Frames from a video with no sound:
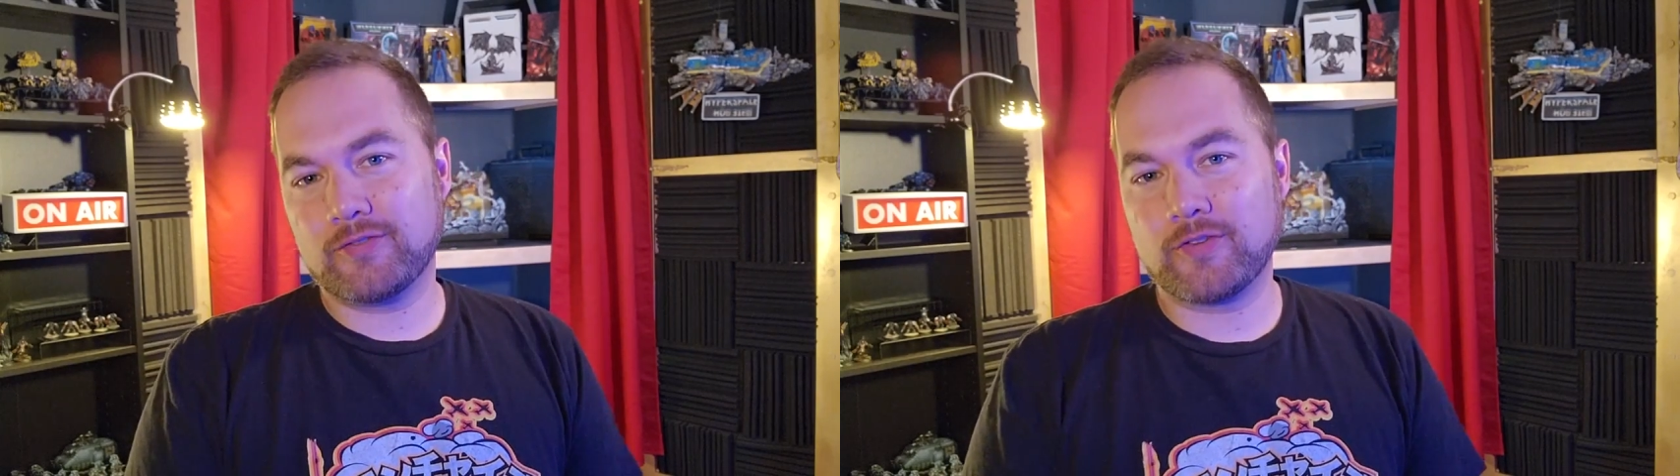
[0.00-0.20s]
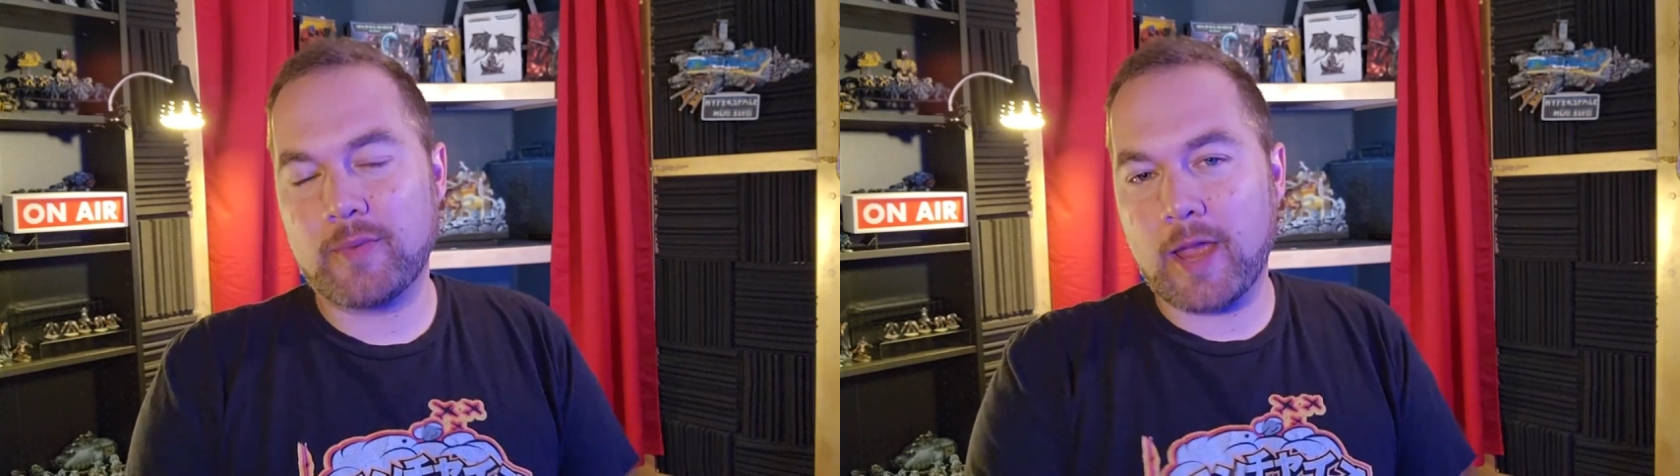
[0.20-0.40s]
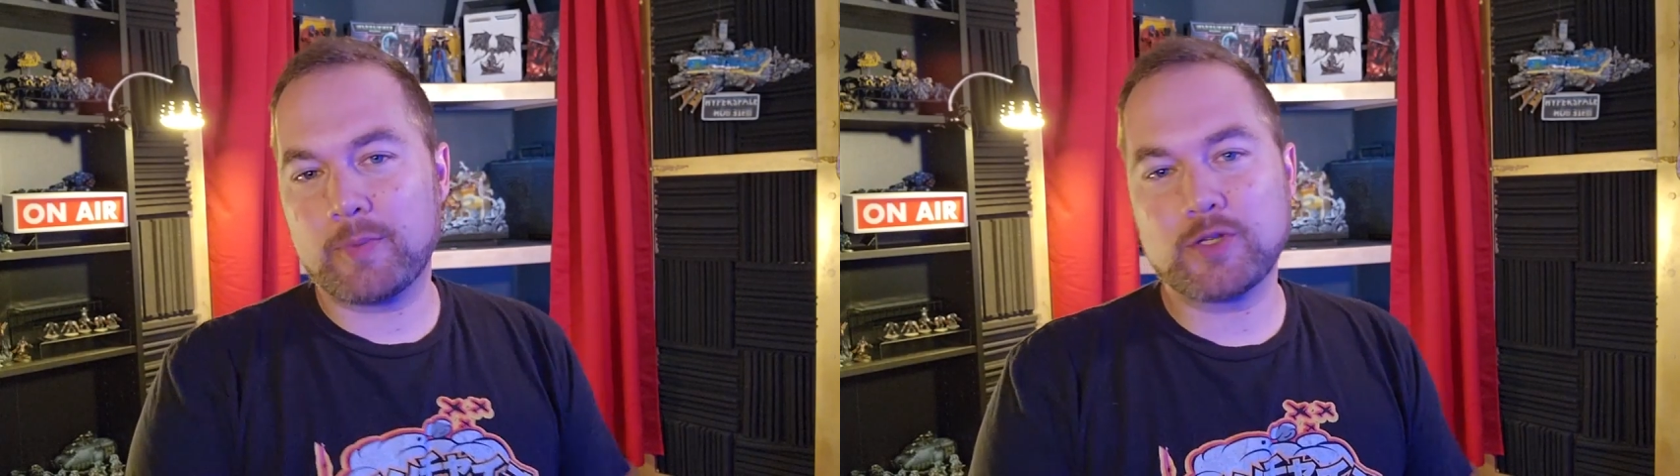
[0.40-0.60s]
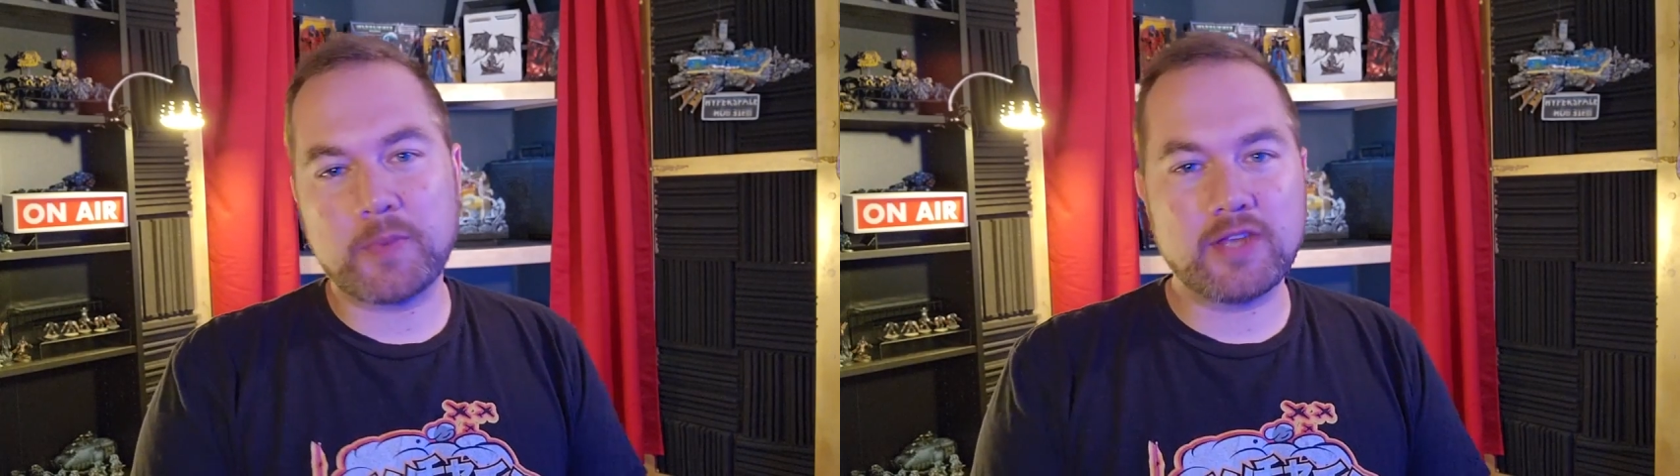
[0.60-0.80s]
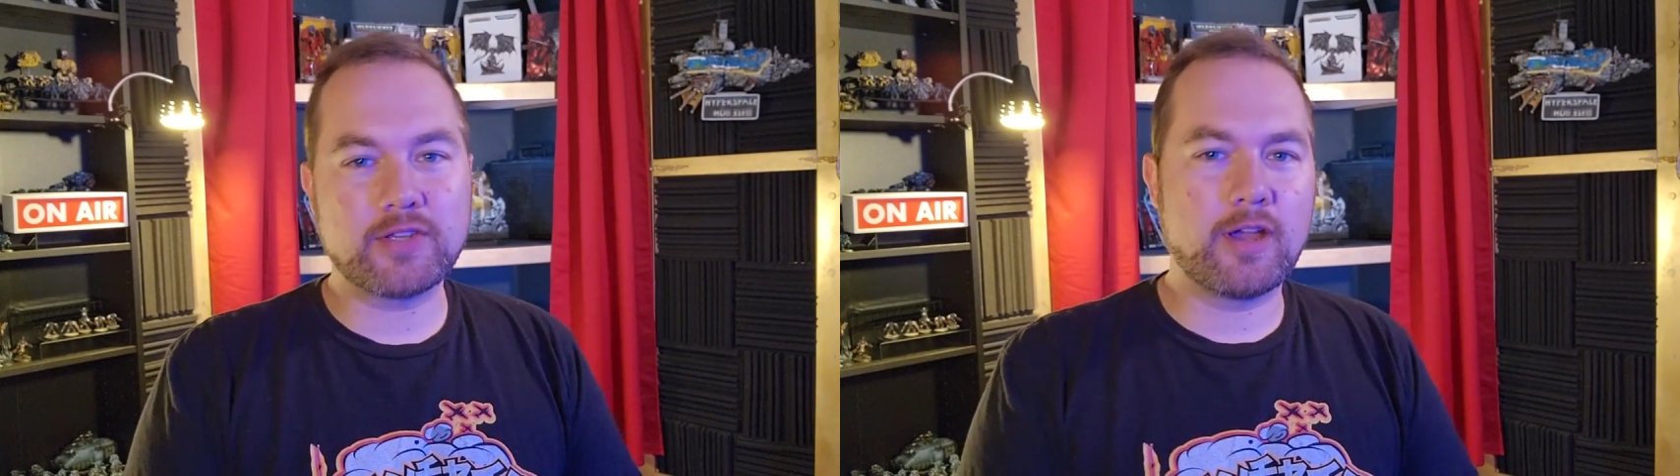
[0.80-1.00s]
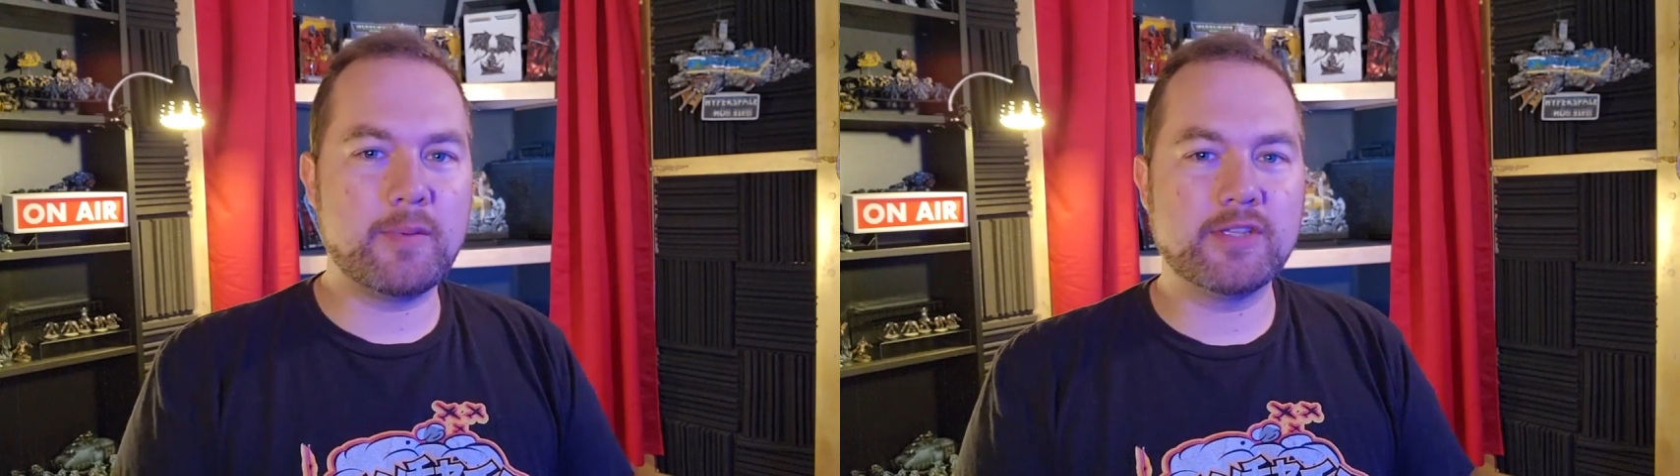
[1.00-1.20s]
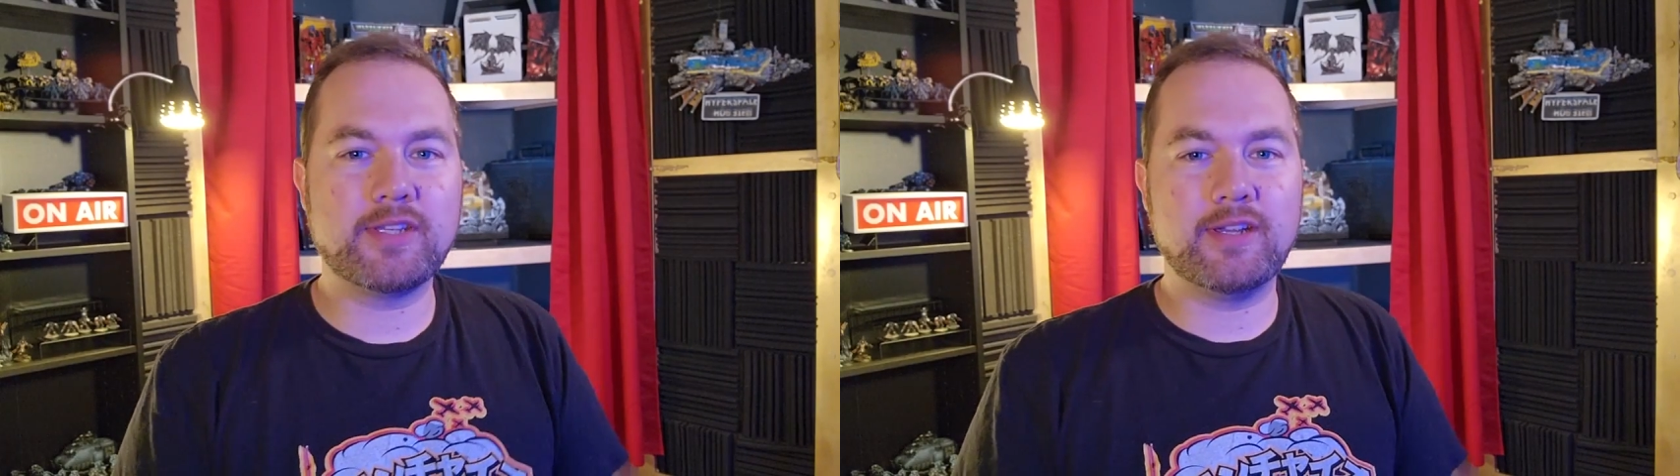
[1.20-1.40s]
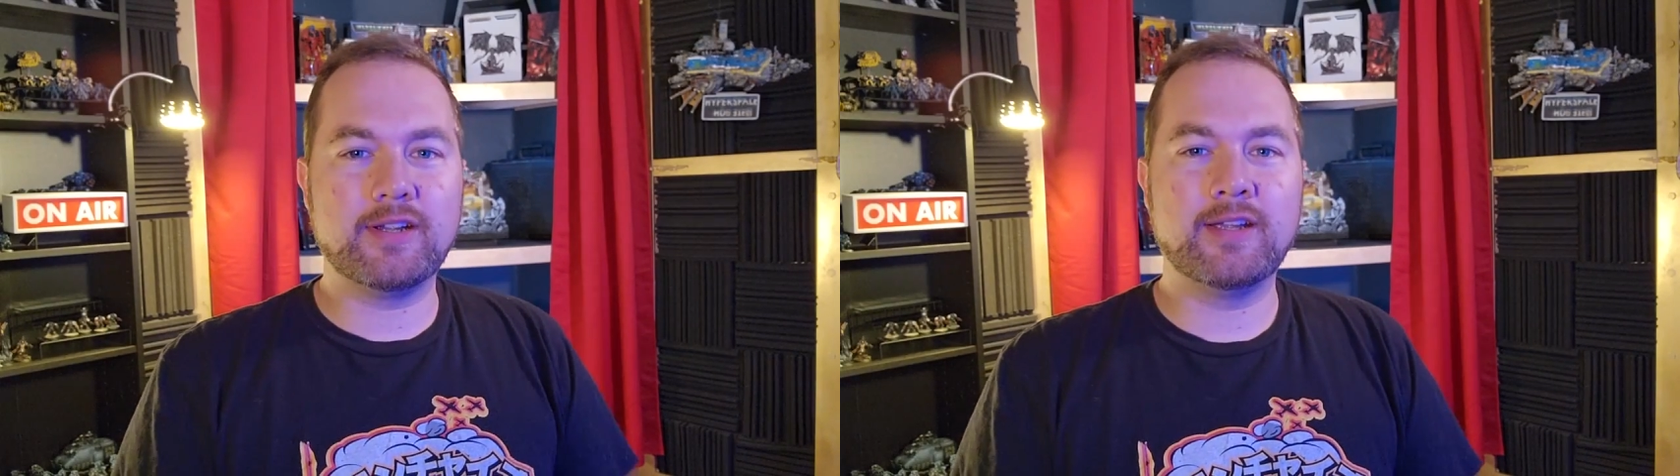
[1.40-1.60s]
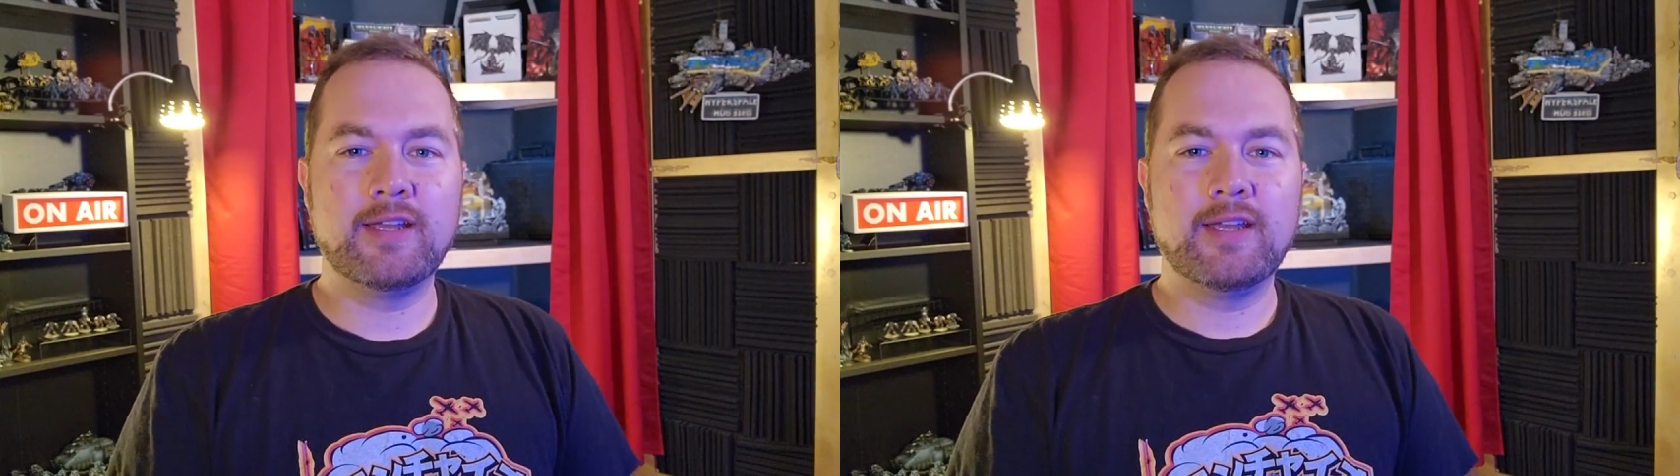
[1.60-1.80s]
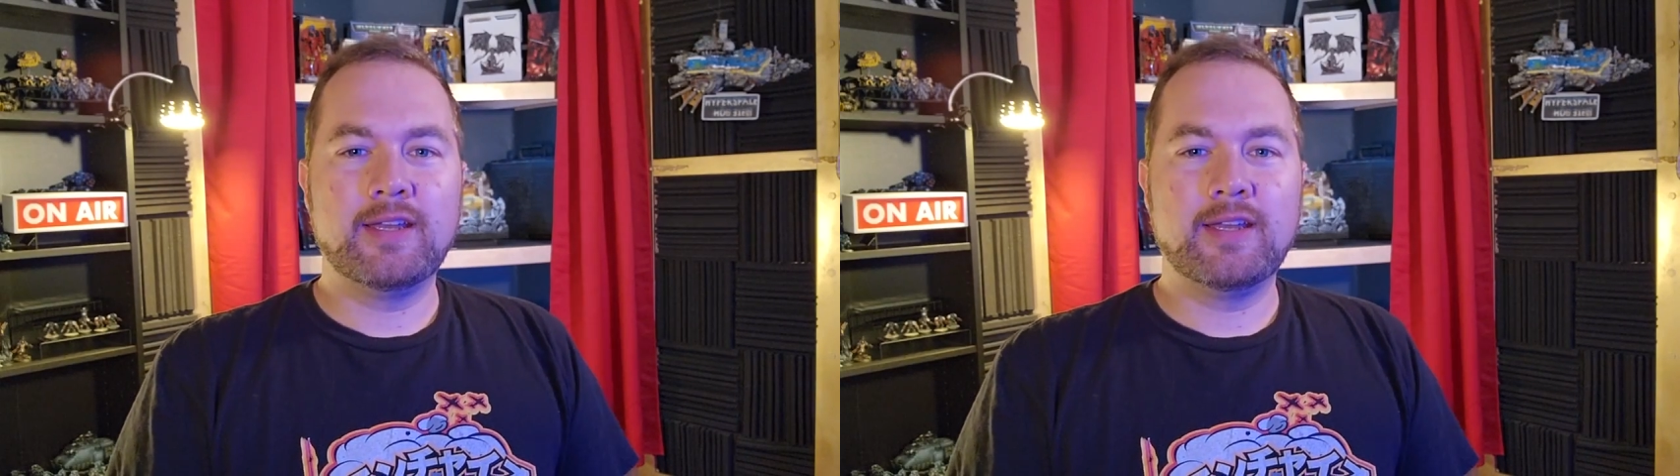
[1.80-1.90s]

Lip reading: from Hyperspace Hobbies here.